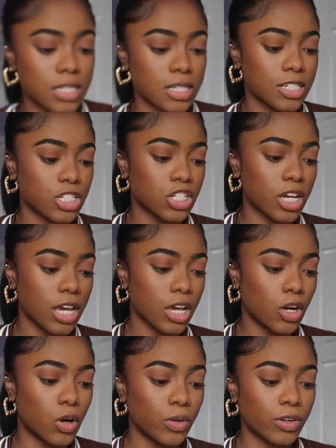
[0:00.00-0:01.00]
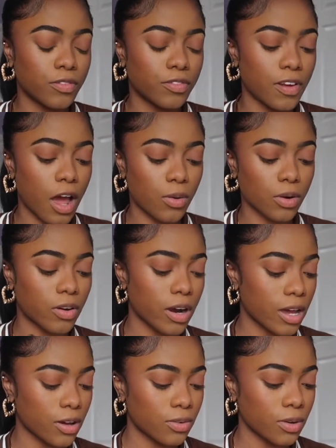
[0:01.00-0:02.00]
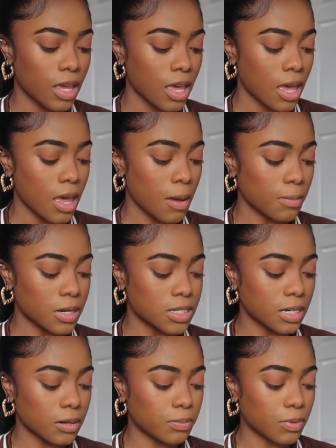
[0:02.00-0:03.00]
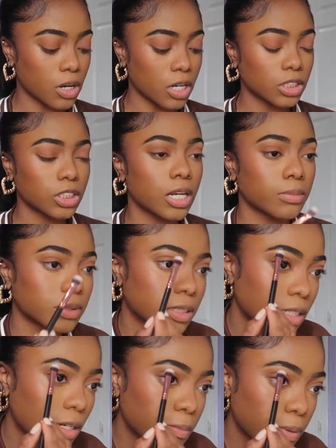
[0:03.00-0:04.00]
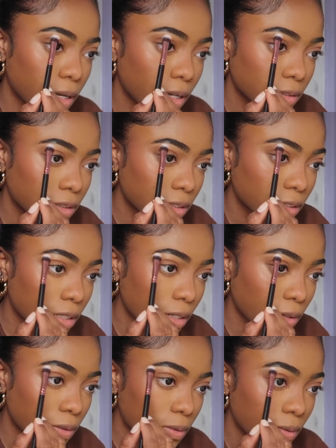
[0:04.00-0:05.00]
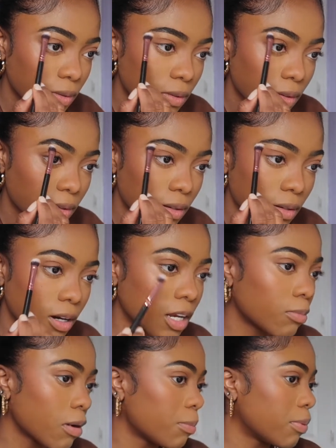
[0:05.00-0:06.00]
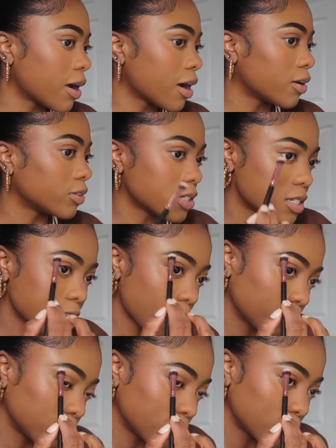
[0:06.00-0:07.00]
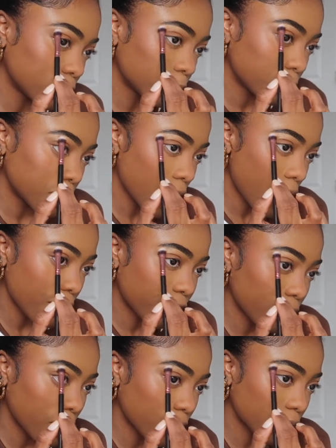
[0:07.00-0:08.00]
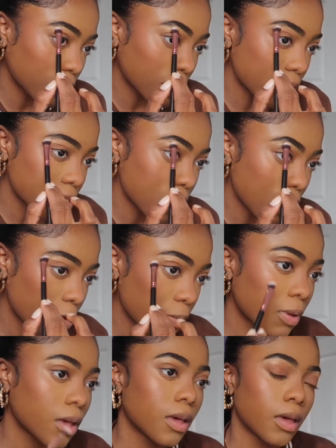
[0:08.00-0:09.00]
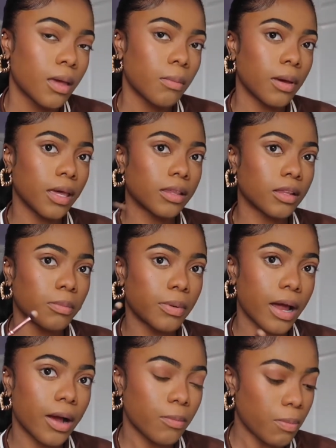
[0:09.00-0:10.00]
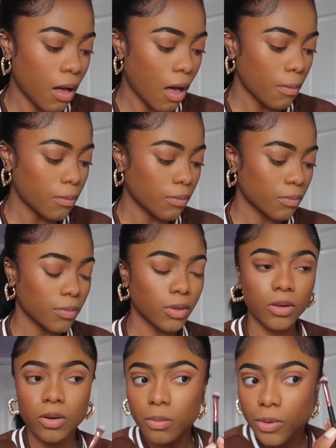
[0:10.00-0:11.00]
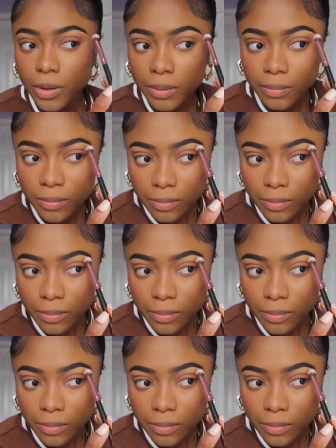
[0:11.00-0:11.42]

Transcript: is in the shade Golden Flower Crown. I'm gonna take a brush, and I'm just gonna put just a little under my brow. This is optional, but I feel like it does help make the brow pop a little more.